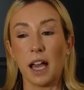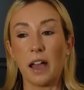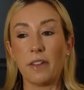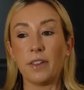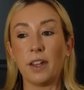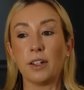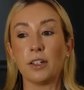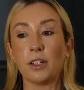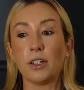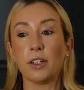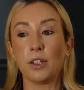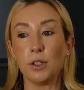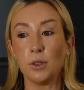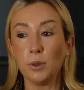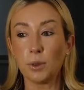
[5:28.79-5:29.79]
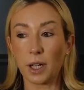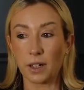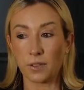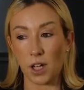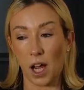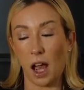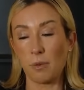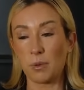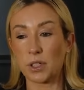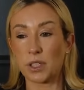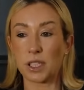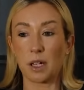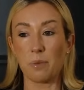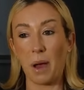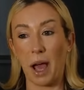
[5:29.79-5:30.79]
and then you kind of I'm
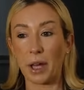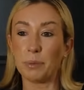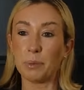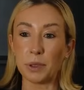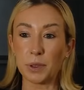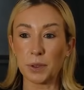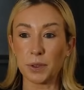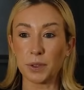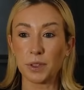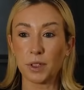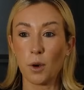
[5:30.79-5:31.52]
just in a bad mood?